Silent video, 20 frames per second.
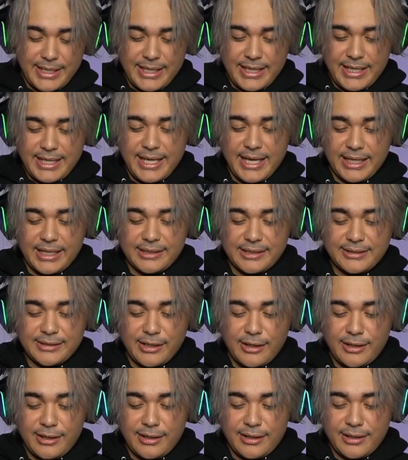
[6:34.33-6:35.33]
He had a
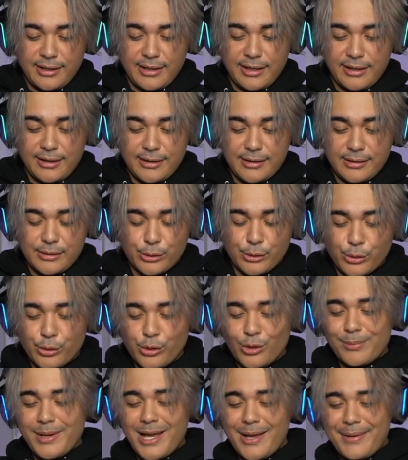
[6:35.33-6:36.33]
song called
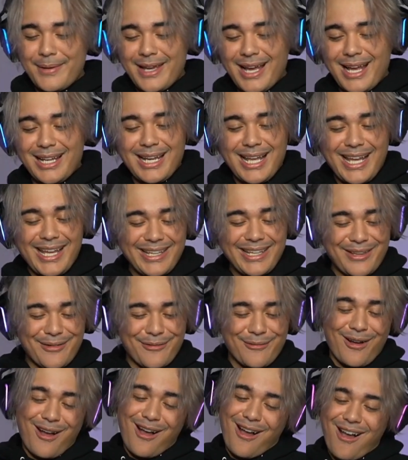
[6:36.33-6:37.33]
Ooh Baby I Like It
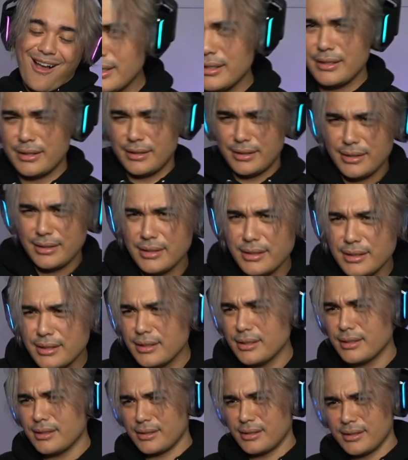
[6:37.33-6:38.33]
Raw.
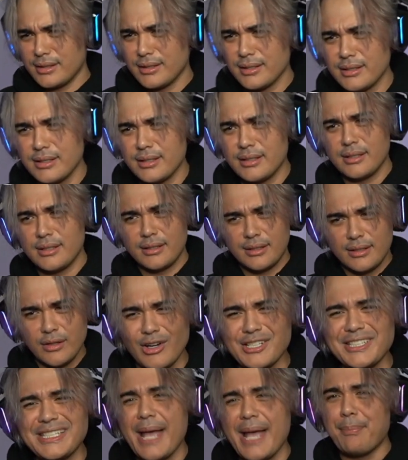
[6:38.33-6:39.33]
Or
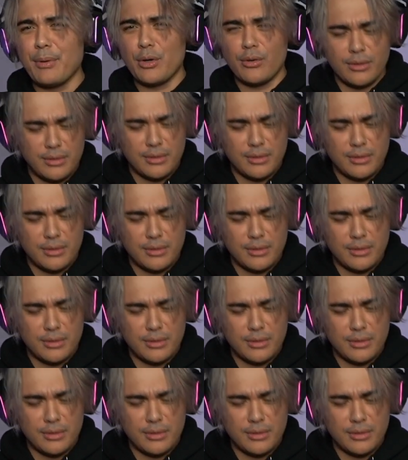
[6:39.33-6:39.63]
sample.